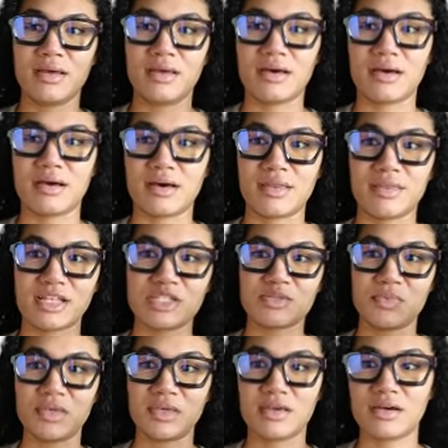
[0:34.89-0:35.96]
that's
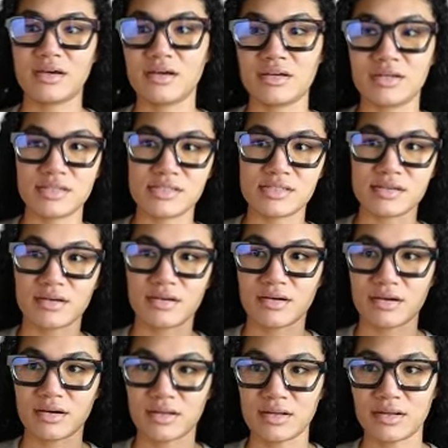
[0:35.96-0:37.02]
because
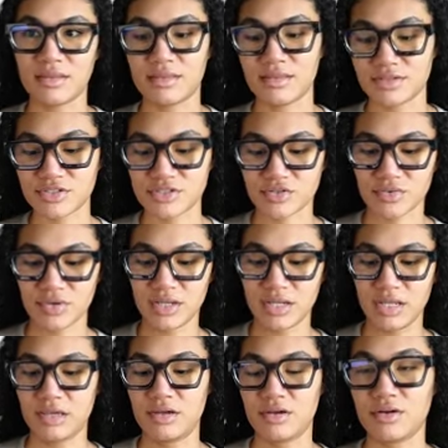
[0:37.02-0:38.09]
on this screen
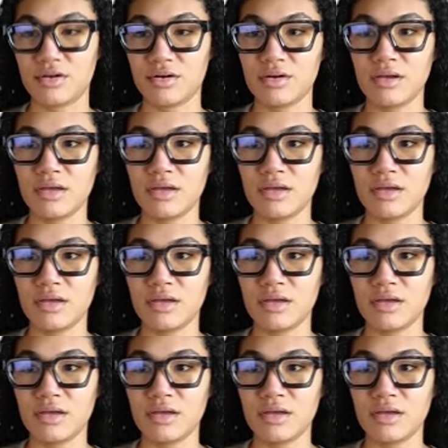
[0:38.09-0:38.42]
here,